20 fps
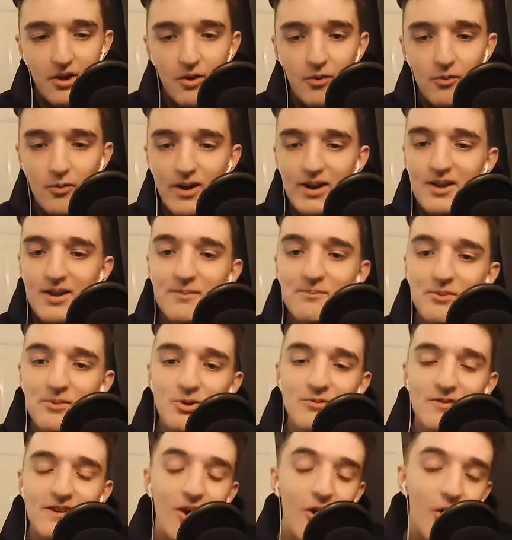"When are you
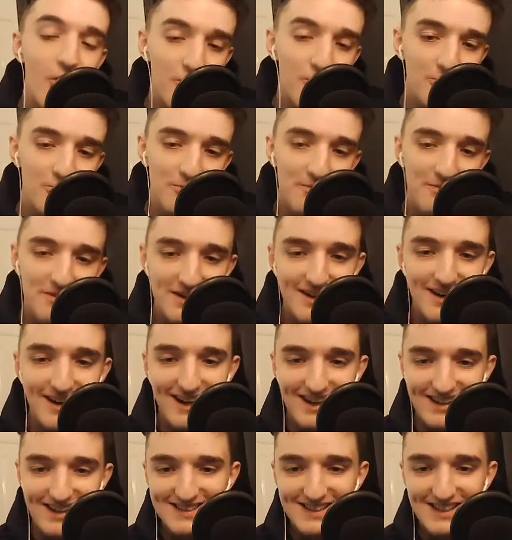moving home?"
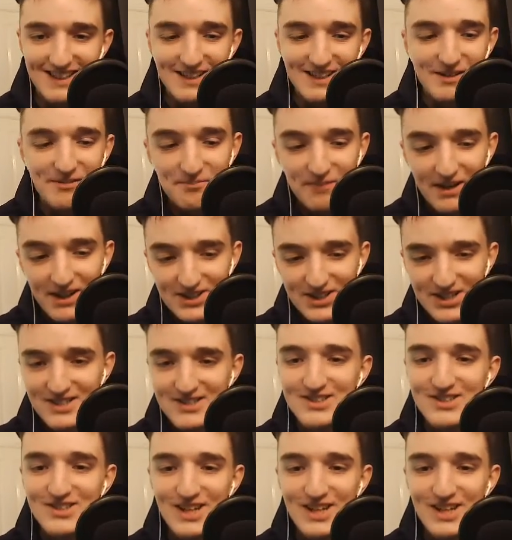#Manchester